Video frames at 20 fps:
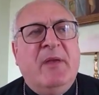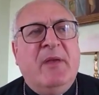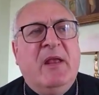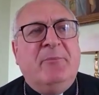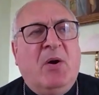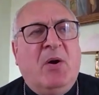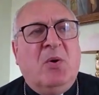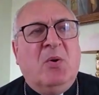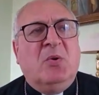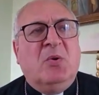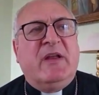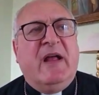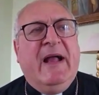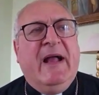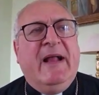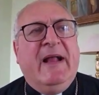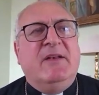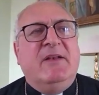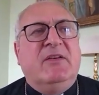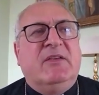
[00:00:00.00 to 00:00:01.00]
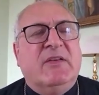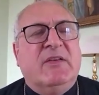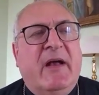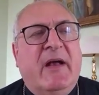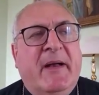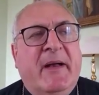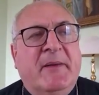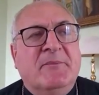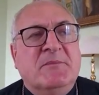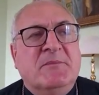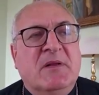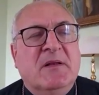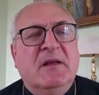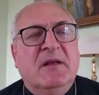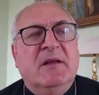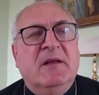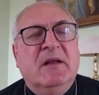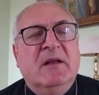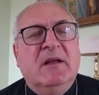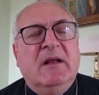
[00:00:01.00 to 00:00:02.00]
be bold and, um,
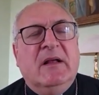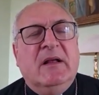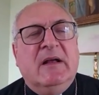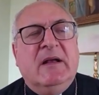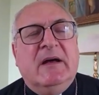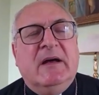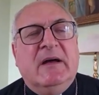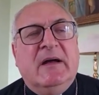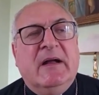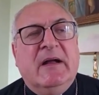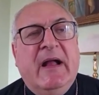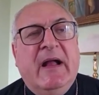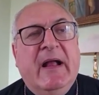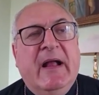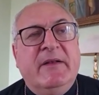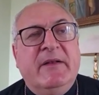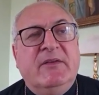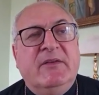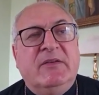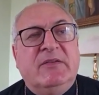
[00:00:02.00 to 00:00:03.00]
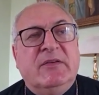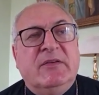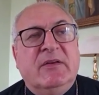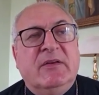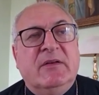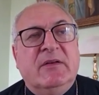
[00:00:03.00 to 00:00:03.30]
uh, and,